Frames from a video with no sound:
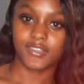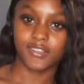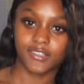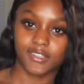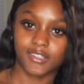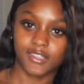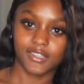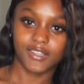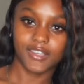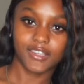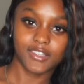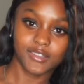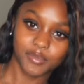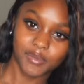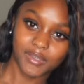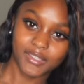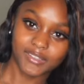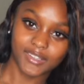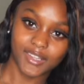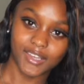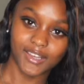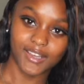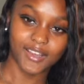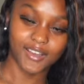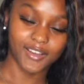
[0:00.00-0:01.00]
so the next pants
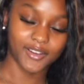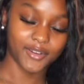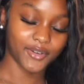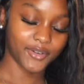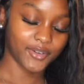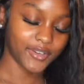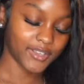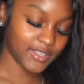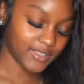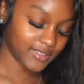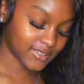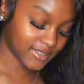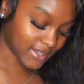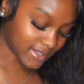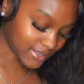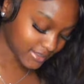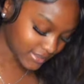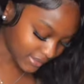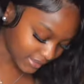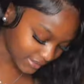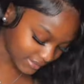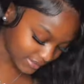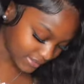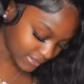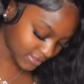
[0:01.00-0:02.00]
I got on is kind of
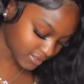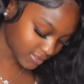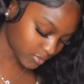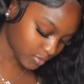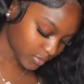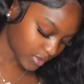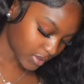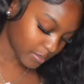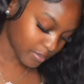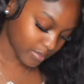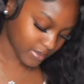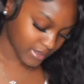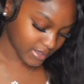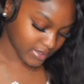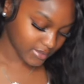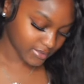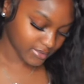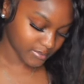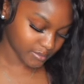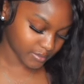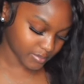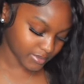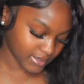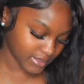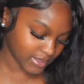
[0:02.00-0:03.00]
like these sweatpants,
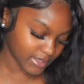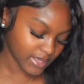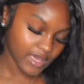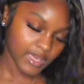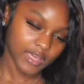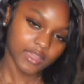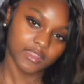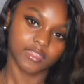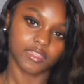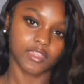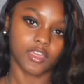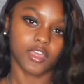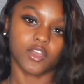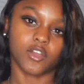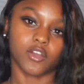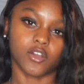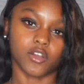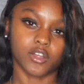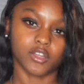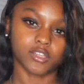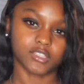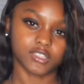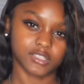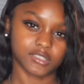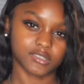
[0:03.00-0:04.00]
but they
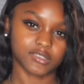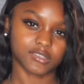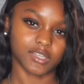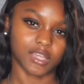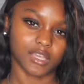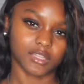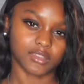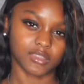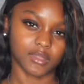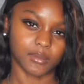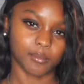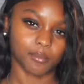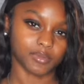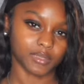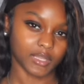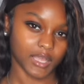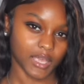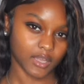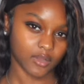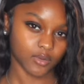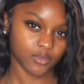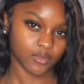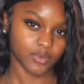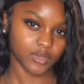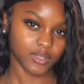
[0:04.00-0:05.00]
are just like the
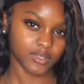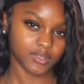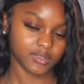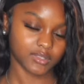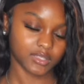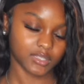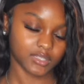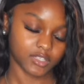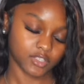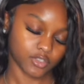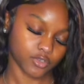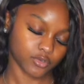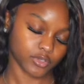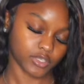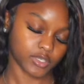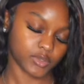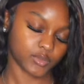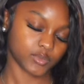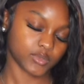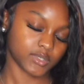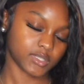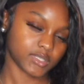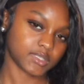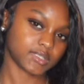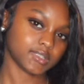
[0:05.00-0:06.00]
black ones and the green
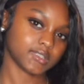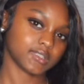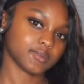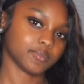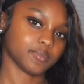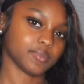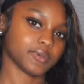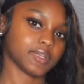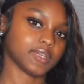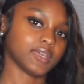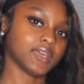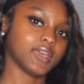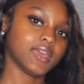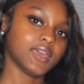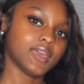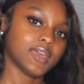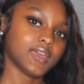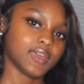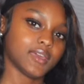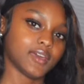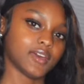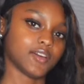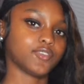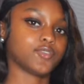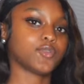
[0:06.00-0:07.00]
ones. But
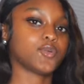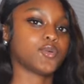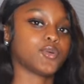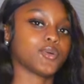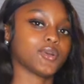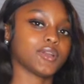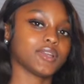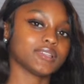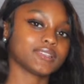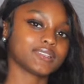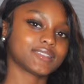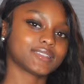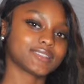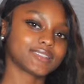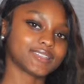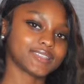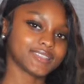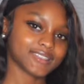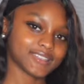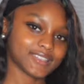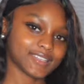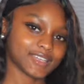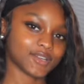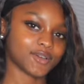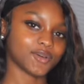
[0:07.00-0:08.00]
of course,
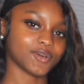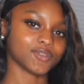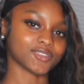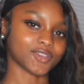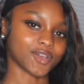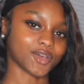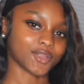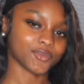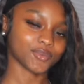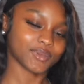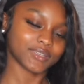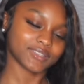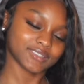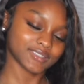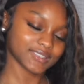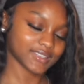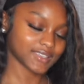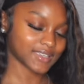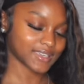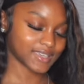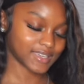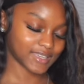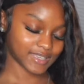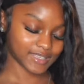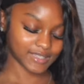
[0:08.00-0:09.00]
it goes all the way to the
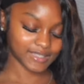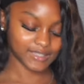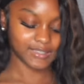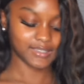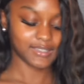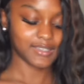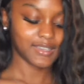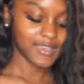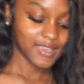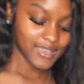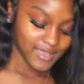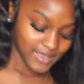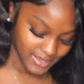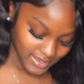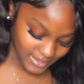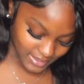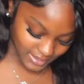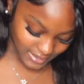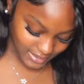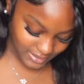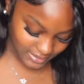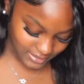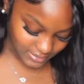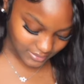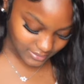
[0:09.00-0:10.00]
end.
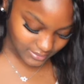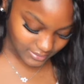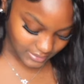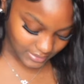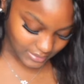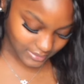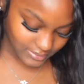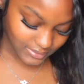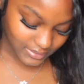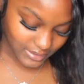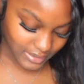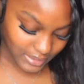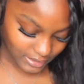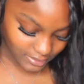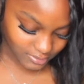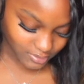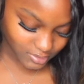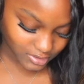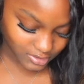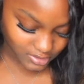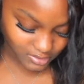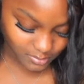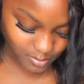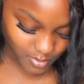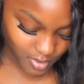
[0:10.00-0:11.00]
And this is an
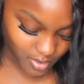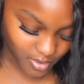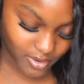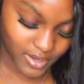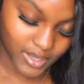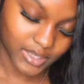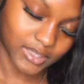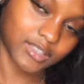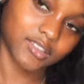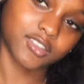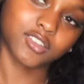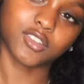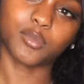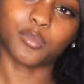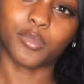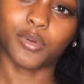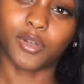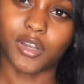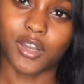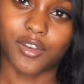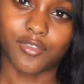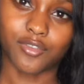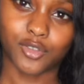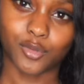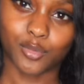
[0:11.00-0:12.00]
extra small and it's super
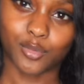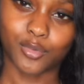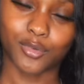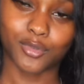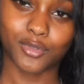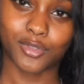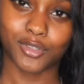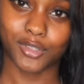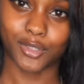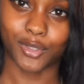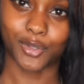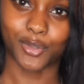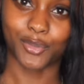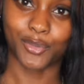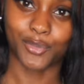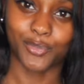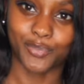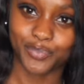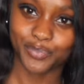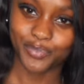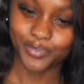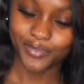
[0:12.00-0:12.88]
comfortable. So